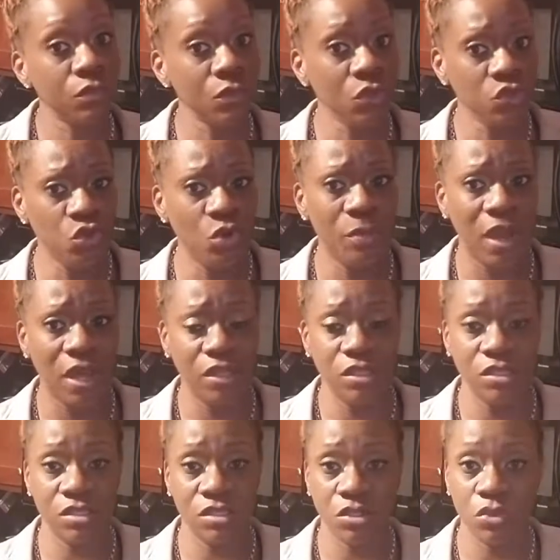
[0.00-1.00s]
your body
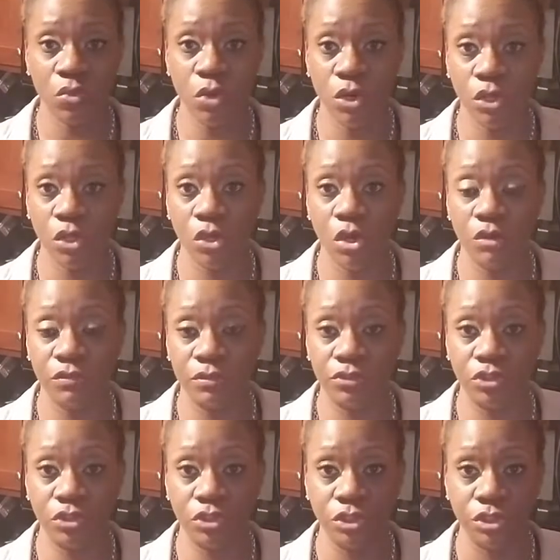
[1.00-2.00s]
is still working off of
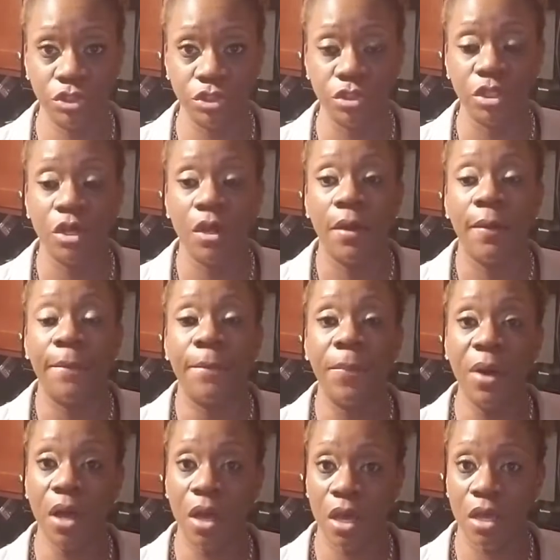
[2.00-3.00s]
sugar,
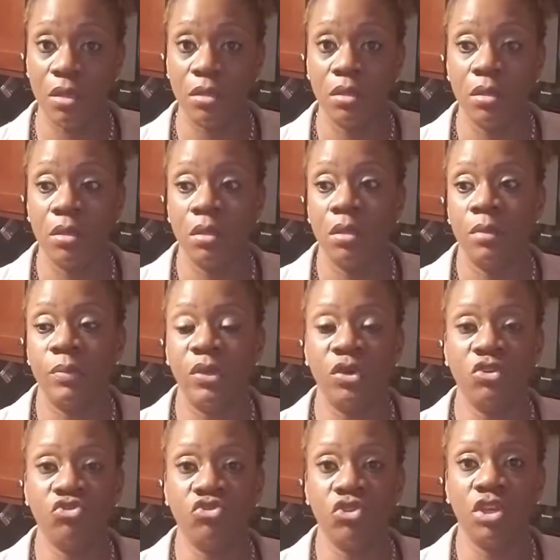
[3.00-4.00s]
but
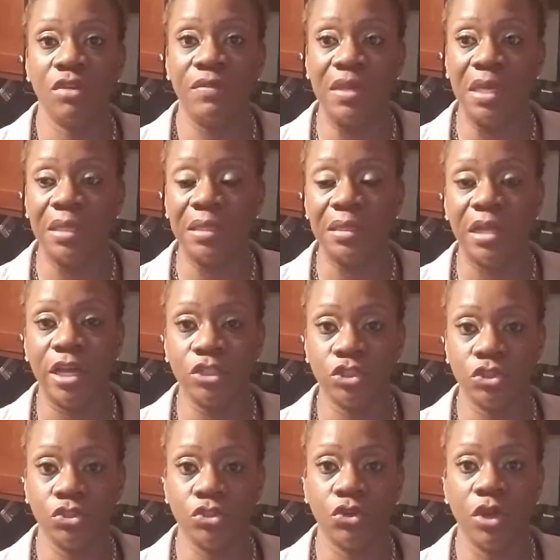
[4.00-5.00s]
because you're giving it
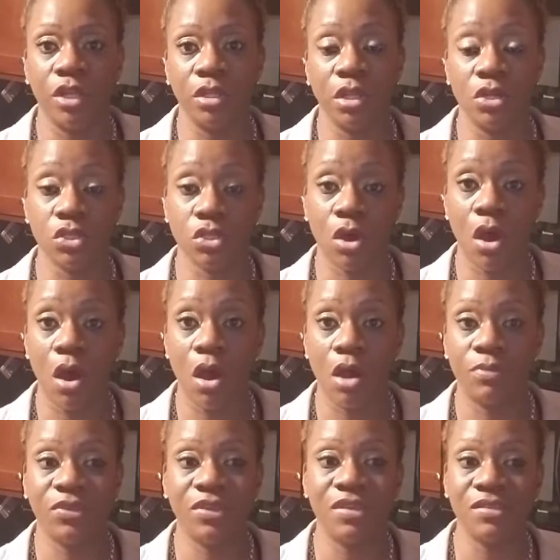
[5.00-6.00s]
less sugar and less
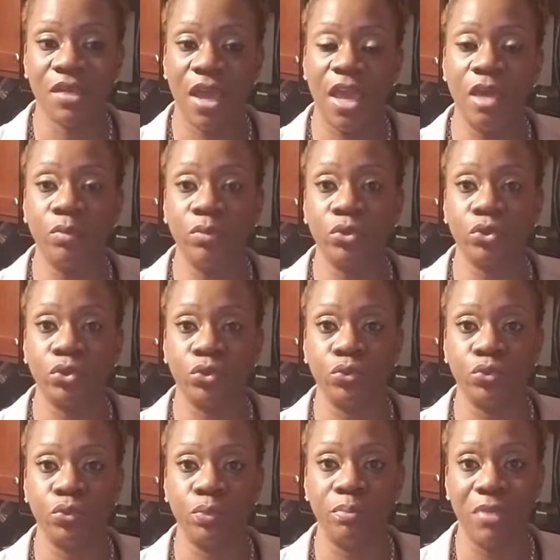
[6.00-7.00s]
carbs, it's able
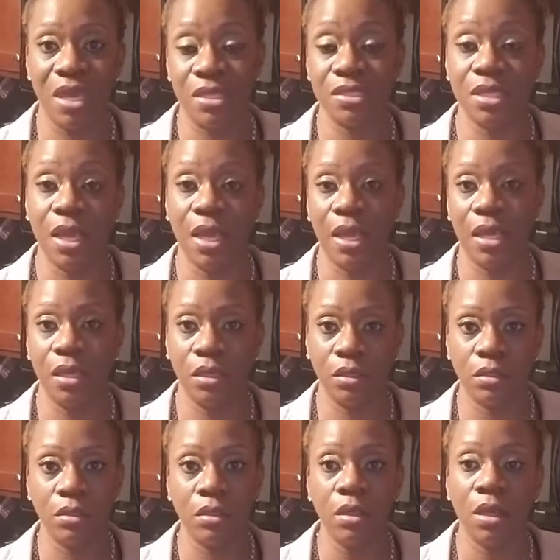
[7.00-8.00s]
to
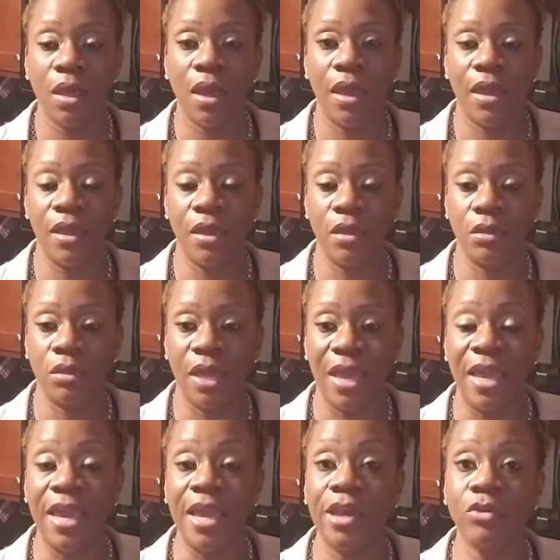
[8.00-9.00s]
maintain and
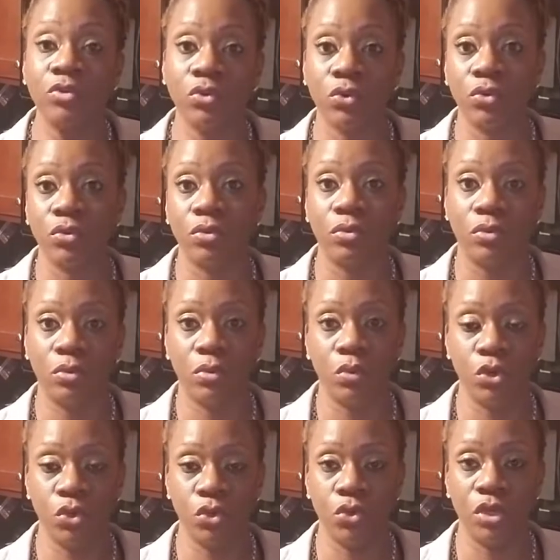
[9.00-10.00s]
handle
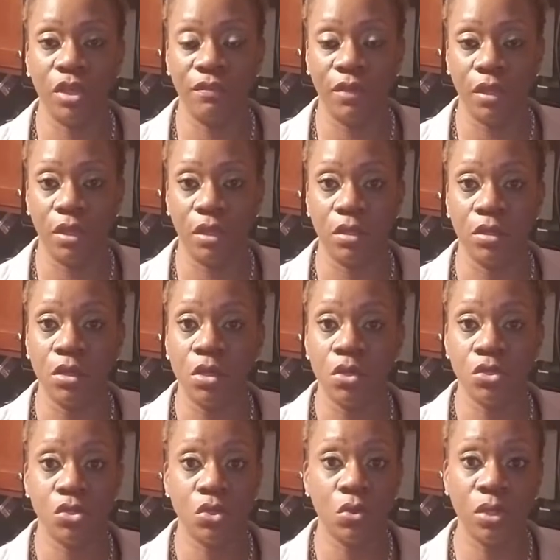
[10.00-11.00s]
what you're giving it.
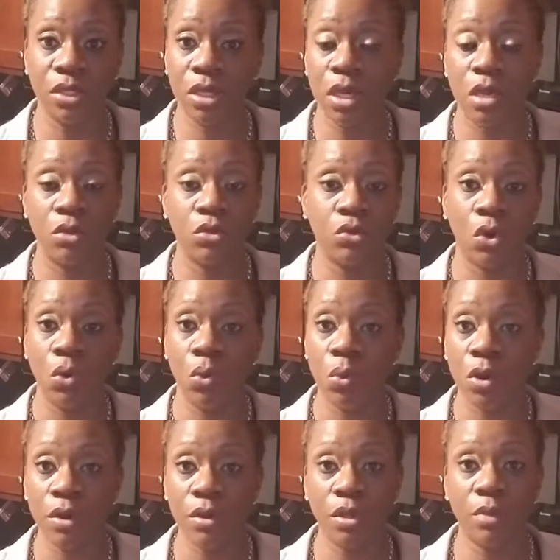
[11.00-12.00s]
So again, don't
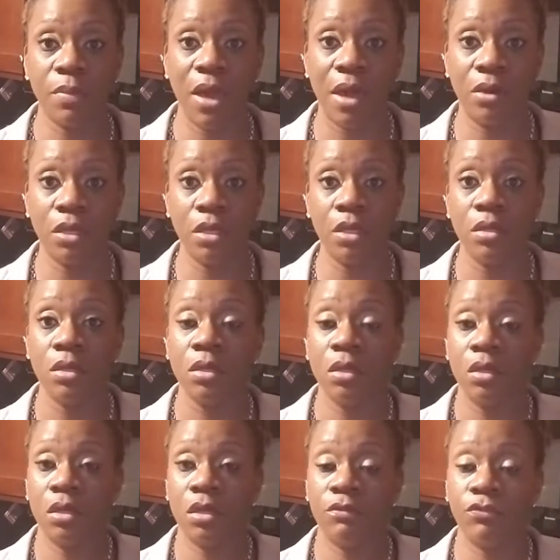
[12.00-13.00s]
worry about it.
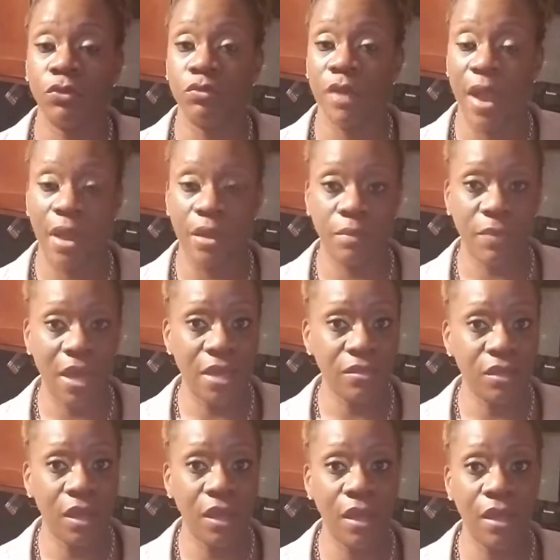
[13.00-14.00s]
If you had a bad
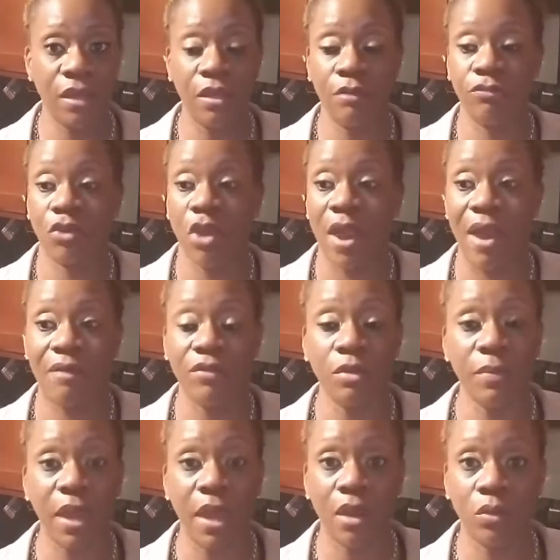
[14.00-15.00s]
day, if you're having a
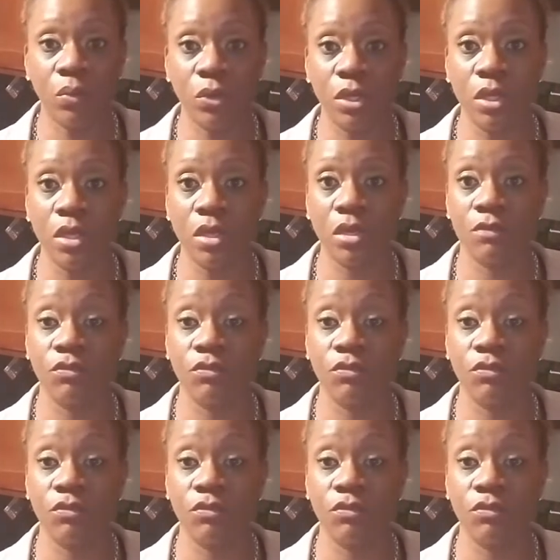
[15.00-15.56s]
bad week, if